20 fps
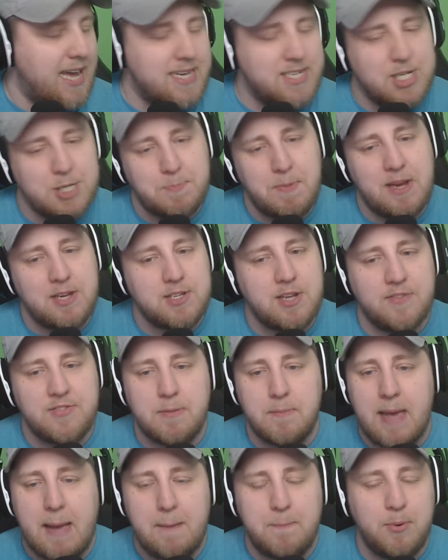Just based off the
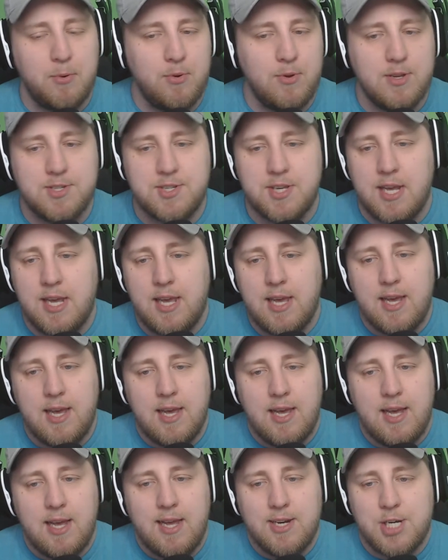map pools,
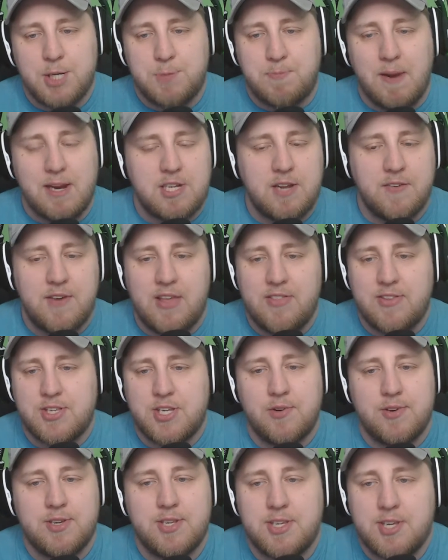just based off how the
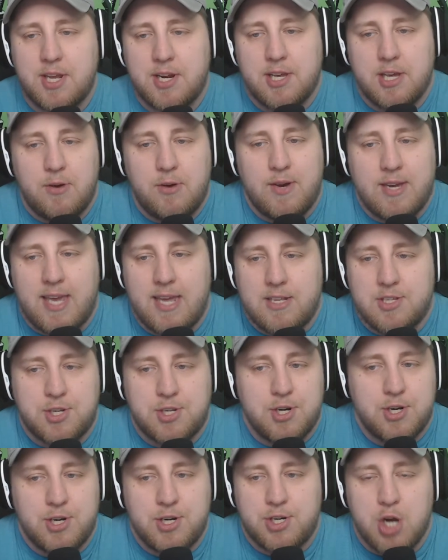series is going to go. Again,
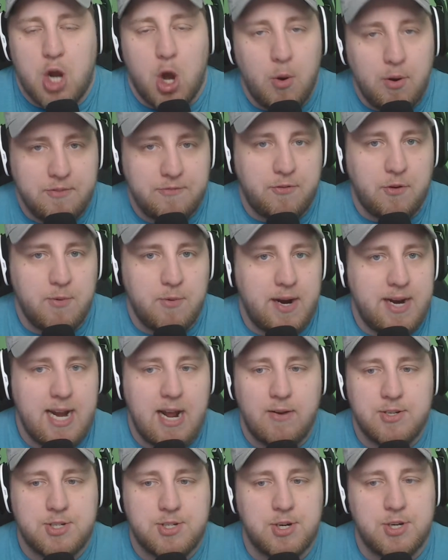Surge 0-4 right
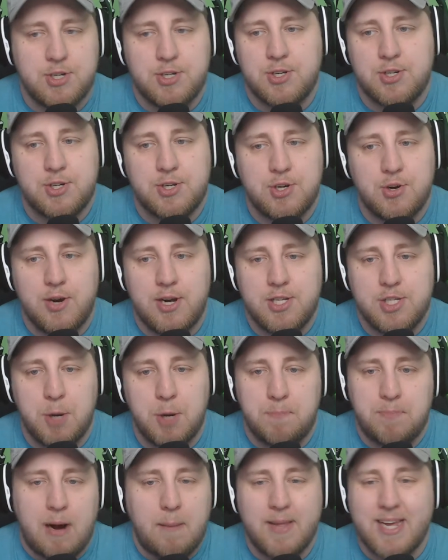now in Search and Destroy, so you
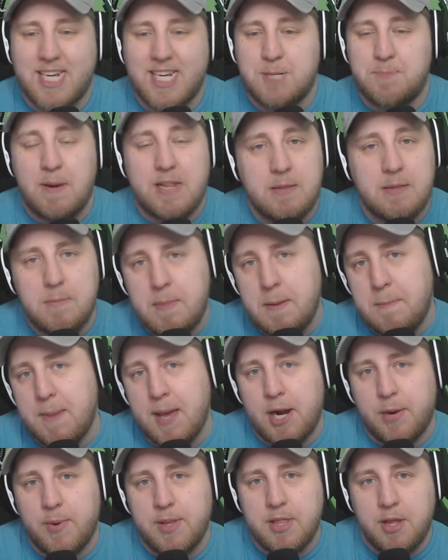probably expect them to be
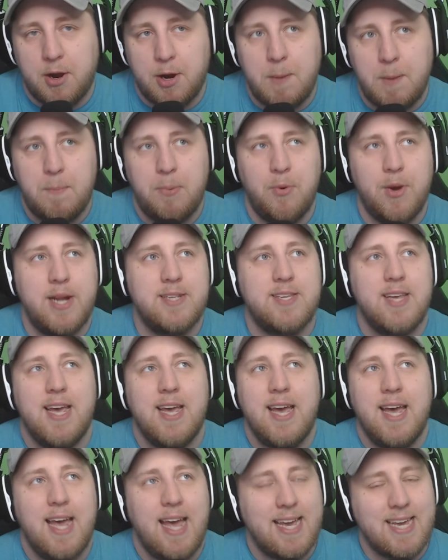better in the hard points.
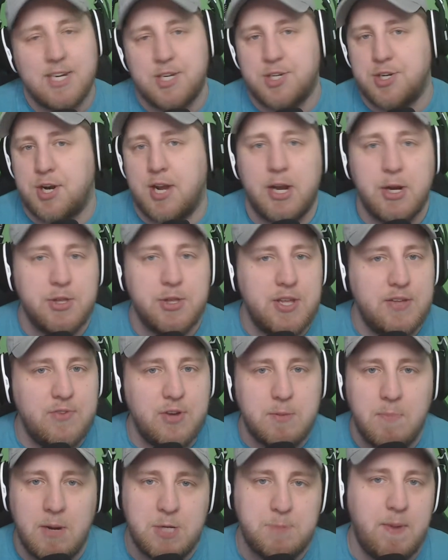Again, Chicago, they've
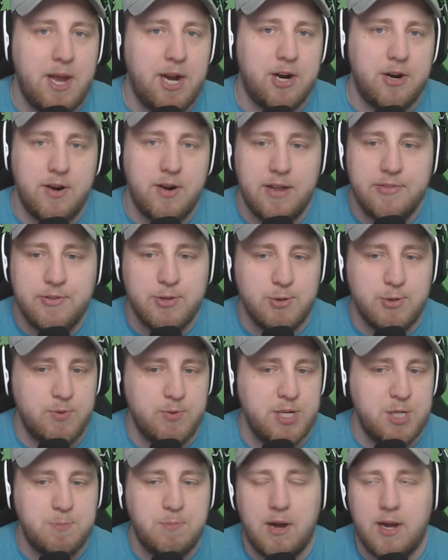looked much better in those
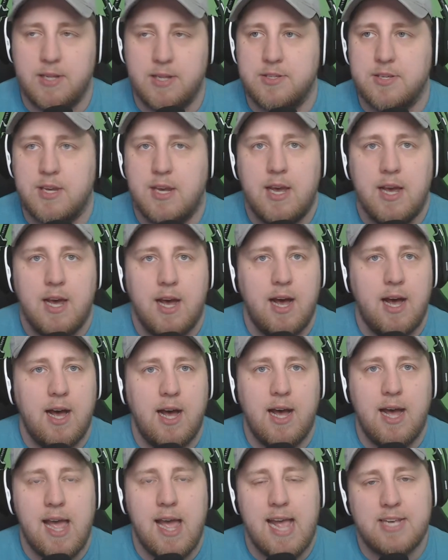respawns.
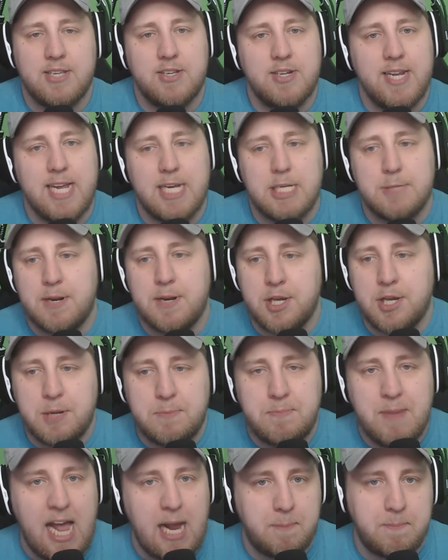SD has been a
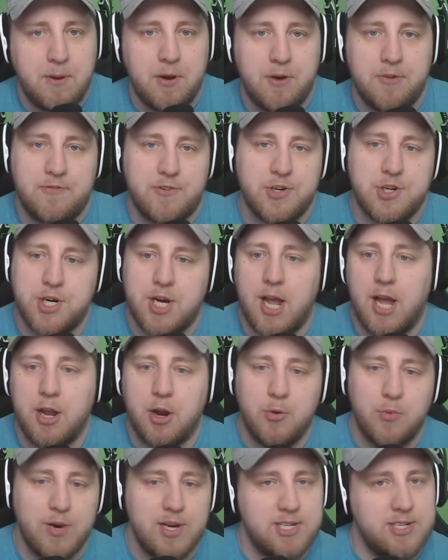good backbone for
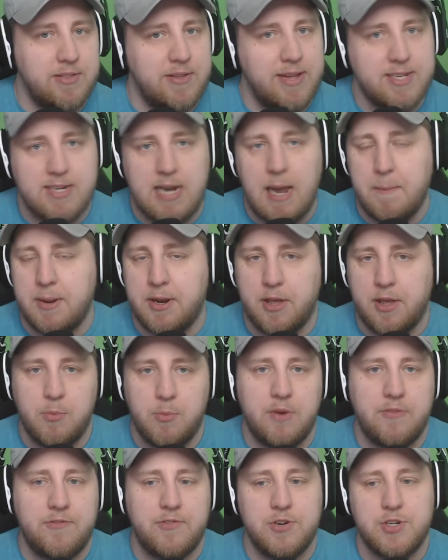Chicago recently. It's not been a good
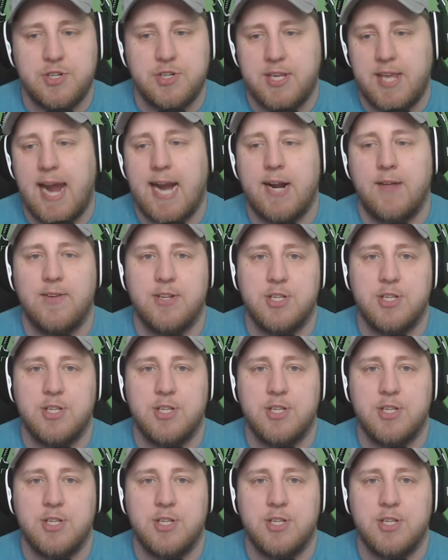one for Seattle.